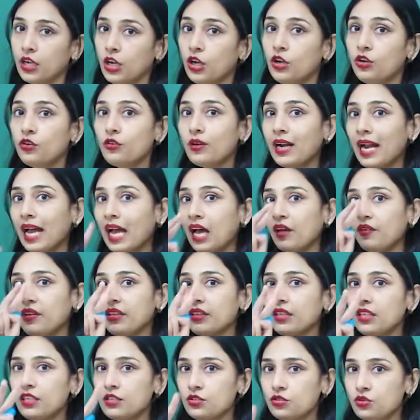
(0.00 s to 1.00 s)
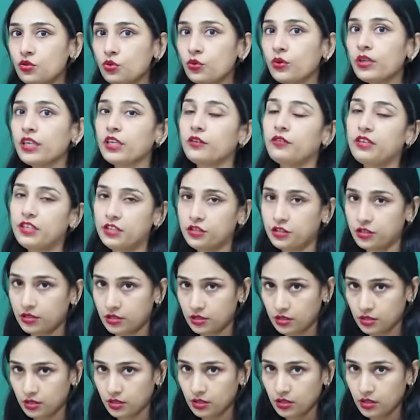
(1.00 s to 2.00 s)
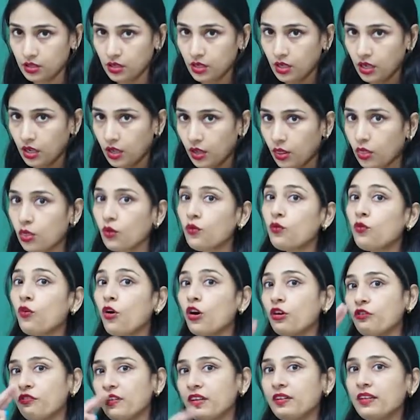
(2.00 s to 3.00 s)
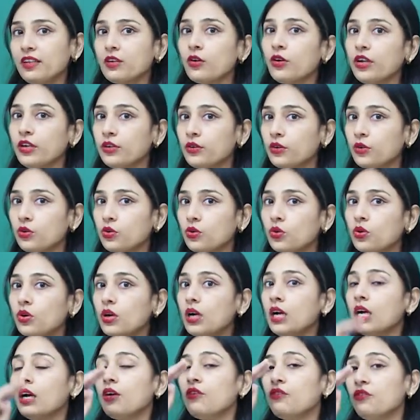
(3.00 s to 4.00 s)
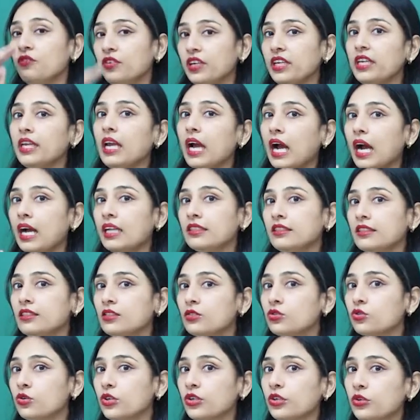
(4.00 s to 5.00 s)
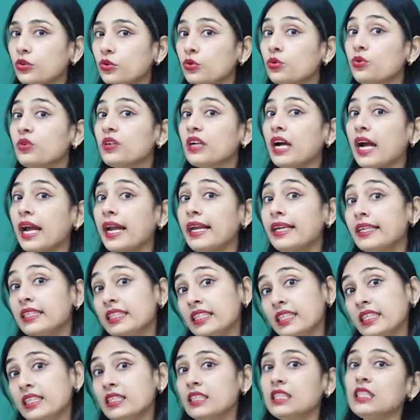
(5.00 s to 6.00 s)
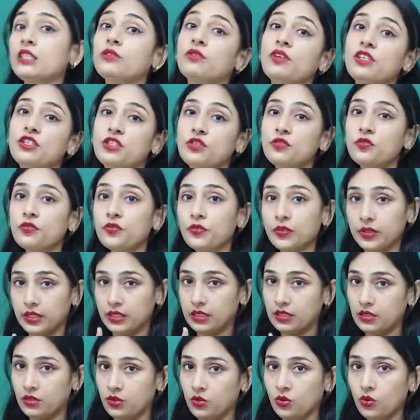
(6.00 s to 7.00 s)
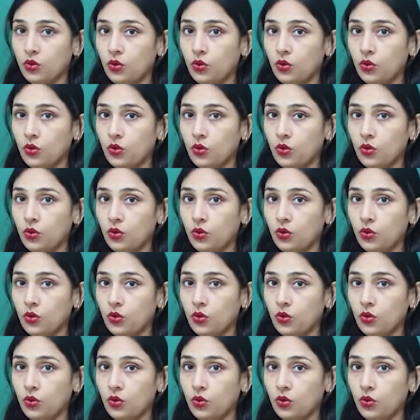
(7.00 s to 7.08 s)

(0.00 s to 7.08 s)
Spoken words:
You are having these two equations. So, what we are going to do? We are just going to write these equations first.